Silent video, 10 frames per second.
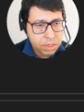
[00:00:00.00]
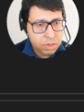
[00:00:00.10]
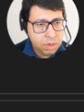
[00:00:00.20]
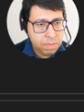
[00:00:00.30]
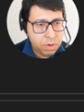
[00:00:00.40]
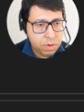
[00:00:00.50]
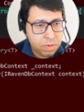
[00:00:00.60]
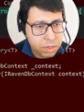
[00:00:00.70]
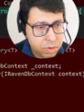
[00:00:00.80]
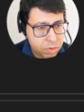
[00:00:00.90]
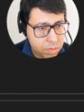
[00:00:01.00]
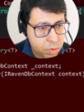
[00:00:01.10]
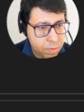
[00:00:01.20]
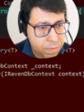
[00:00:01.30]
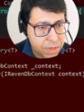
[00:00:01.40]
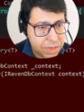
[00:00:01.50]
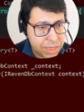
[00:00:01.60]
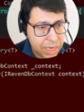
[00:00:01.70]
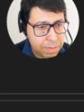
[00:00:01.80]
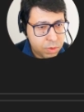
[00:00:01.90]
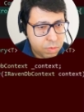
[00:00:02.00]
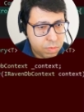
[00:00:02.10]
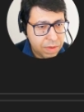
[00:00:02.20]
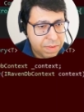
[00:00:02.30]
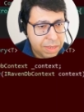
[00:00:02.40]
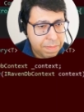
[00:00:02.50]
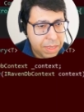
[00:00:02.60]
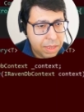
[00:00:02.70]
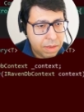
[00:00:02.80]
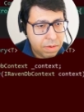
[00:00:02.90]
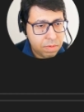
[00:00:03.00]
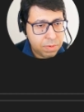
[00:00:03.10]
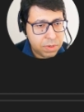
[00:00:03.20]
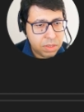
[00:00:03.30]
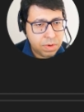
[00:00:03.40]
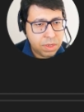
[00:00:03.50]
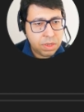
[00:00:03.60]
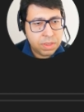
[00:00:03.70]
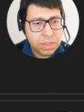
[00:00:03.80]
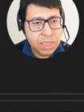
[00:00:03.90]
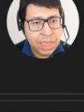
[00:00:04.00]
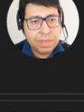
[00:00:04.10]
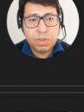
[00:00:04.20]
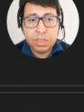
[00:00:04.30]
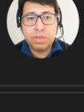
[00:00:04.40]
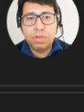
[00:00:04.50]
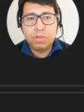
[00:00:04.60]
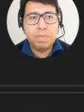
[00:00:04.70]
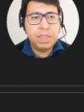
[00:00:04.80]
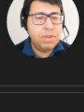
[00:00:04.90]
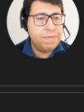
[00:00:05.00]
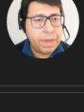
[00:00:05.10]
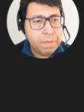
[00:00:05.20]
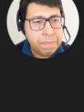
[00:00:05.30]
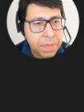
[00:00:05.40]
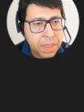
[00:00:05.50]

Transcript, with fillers: So I'm going to move this type to ravendb repository.cs, which is going to be a new file.